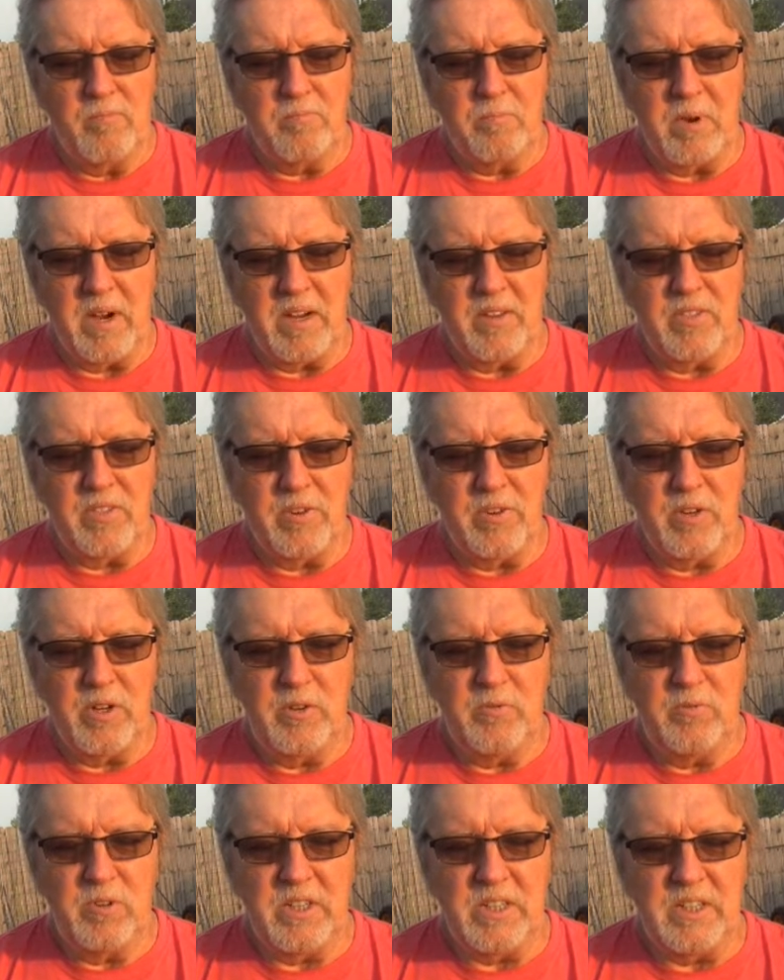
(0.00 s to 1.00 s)
by
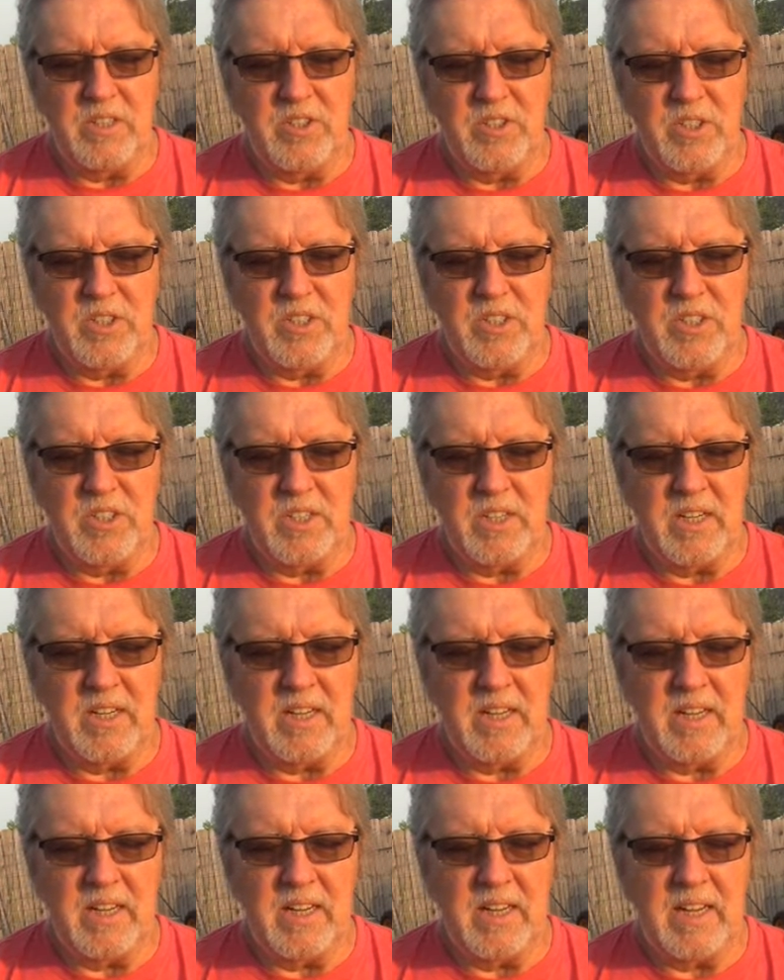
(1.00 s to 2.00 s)
31 inches,
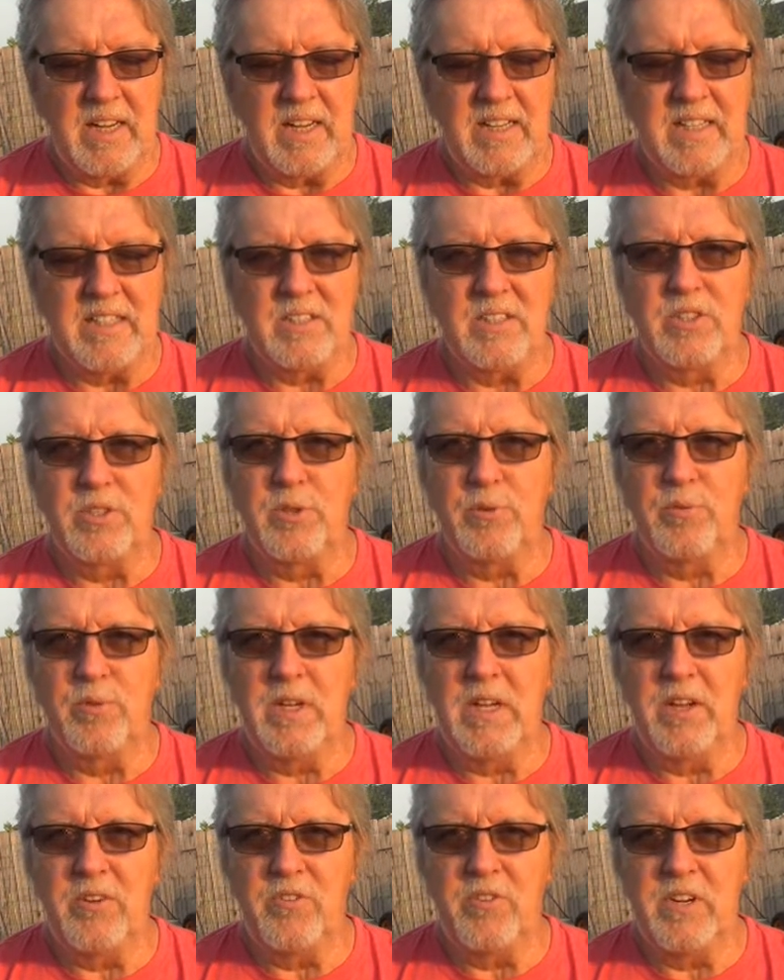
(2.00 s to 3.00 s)
and it's
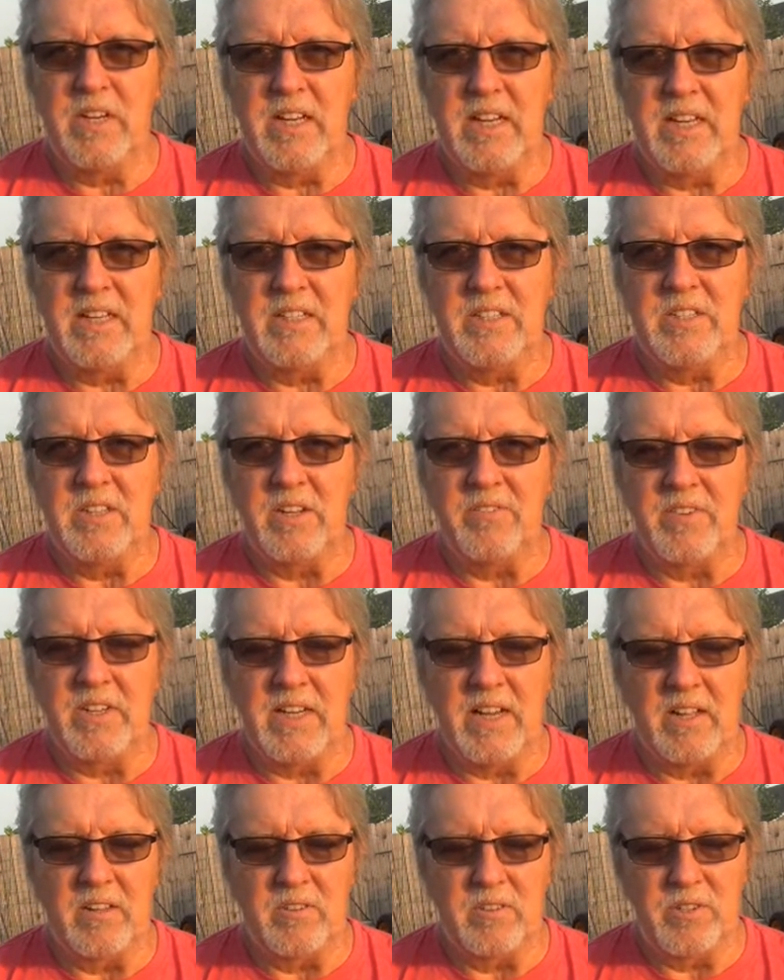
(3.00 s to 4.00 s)

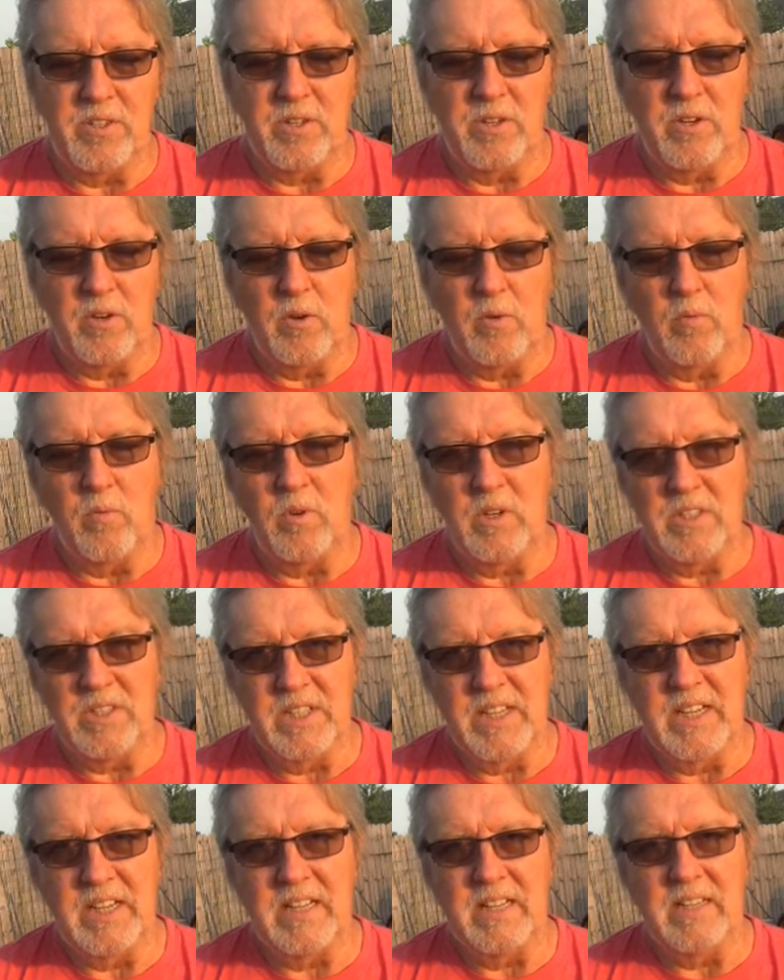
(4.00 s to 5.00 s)
$387. Once
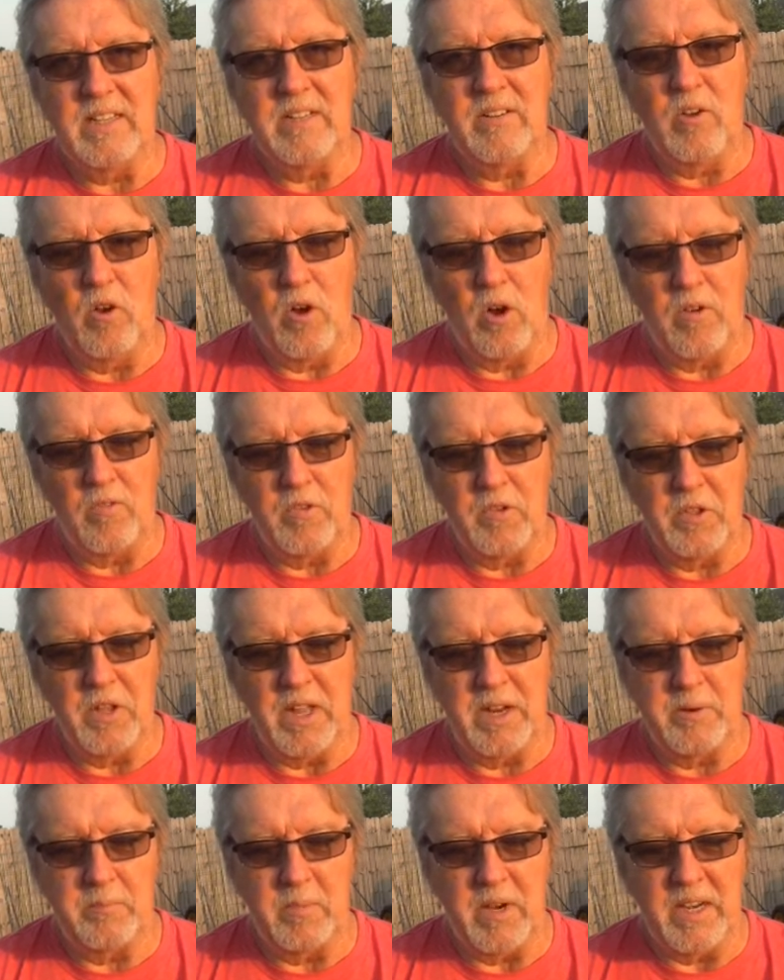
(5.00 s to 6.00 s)
again, awful
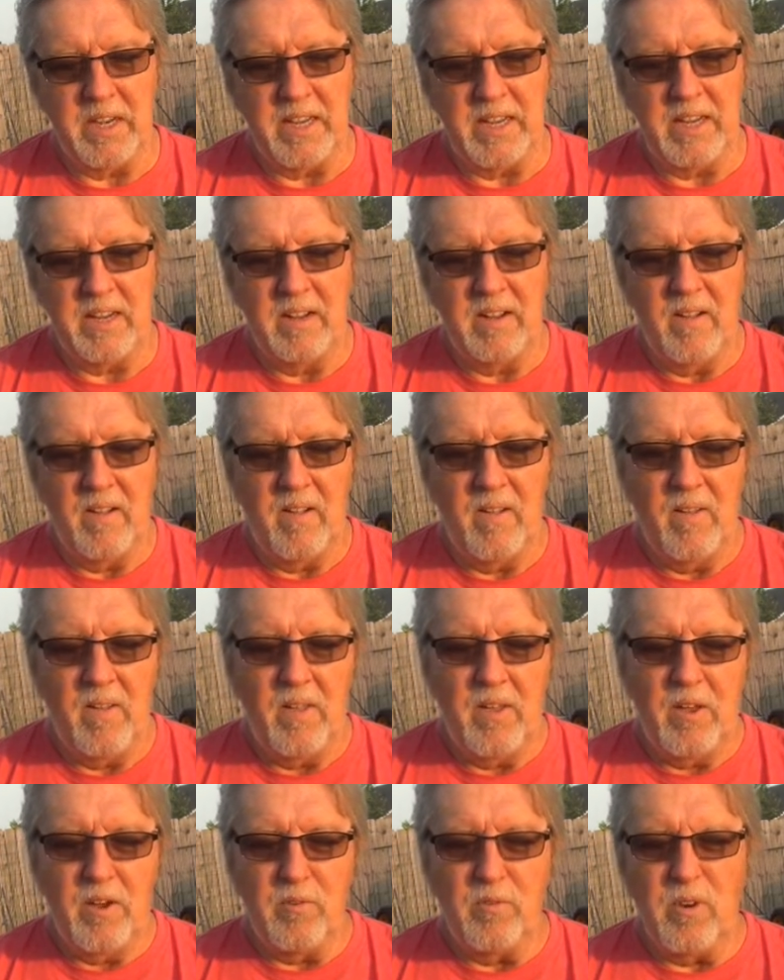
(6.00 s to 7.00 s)
lot of money,
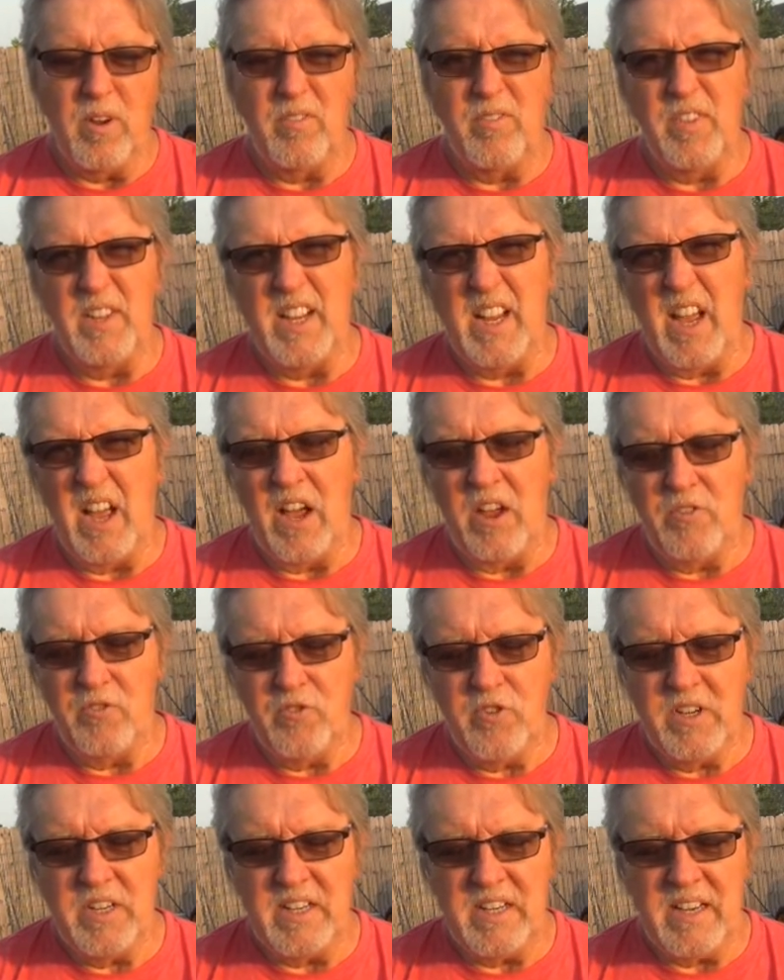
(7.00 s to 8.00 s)
roughly
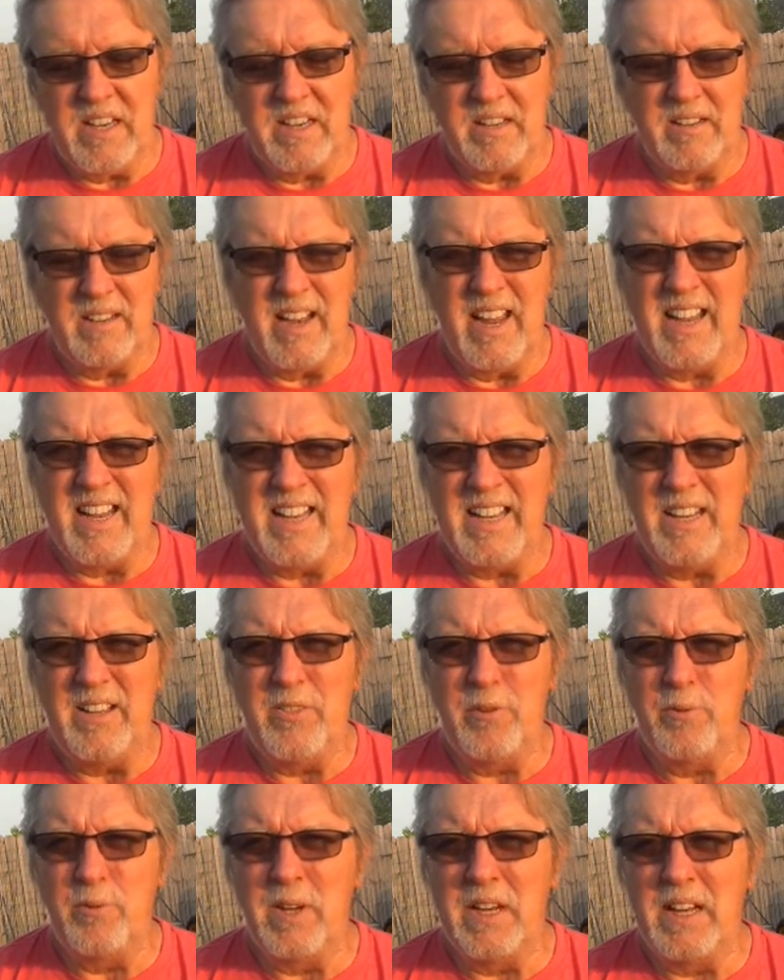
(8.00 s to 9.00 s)

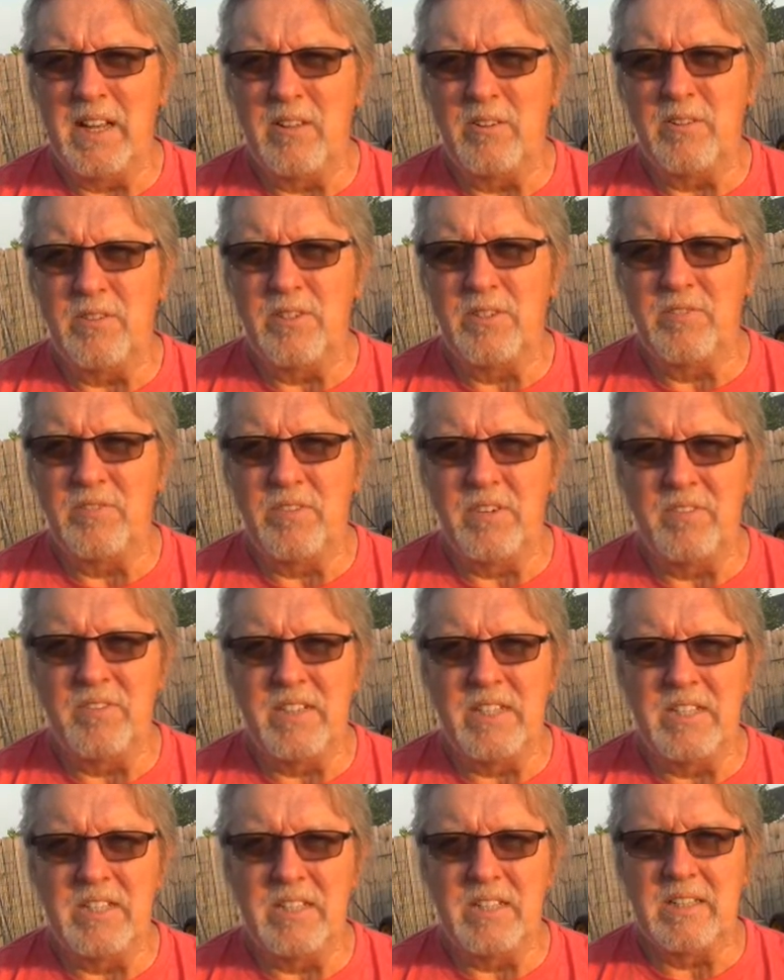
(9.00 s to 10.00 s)

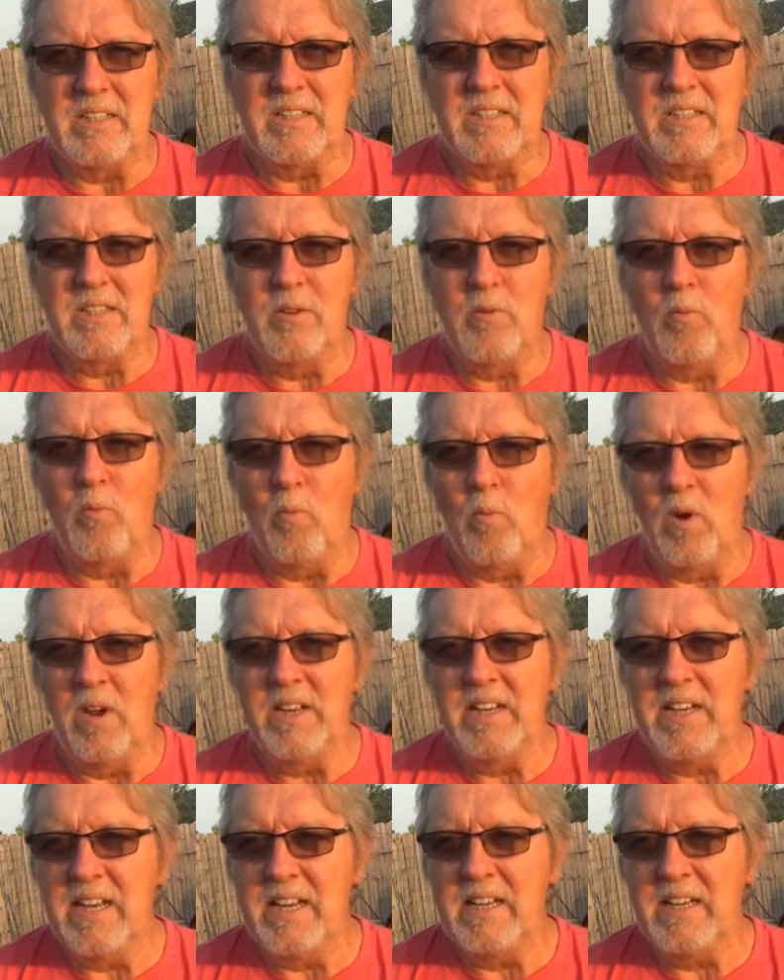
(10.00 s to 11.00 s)
$193.50.
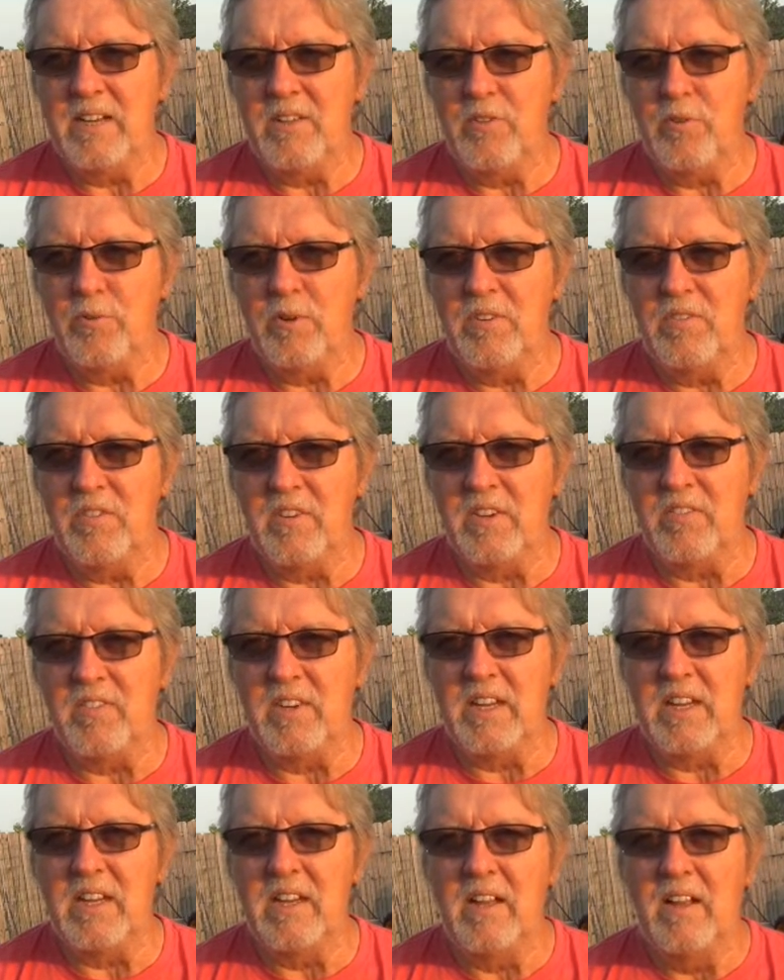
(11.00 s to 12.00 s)

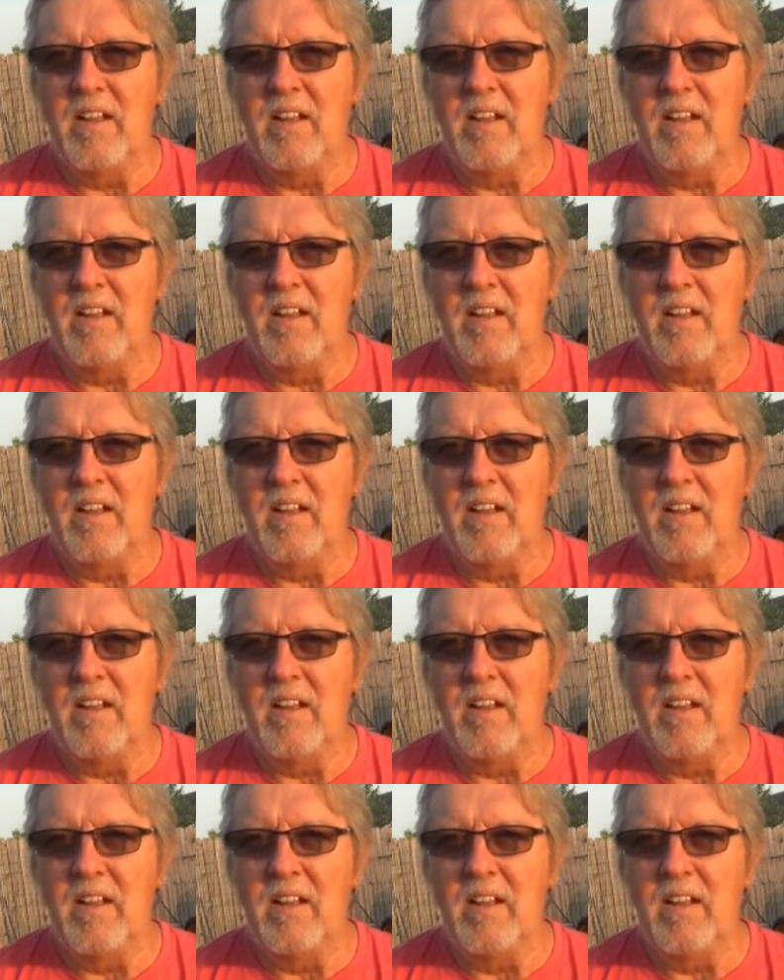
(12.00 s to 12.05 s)
$193.50.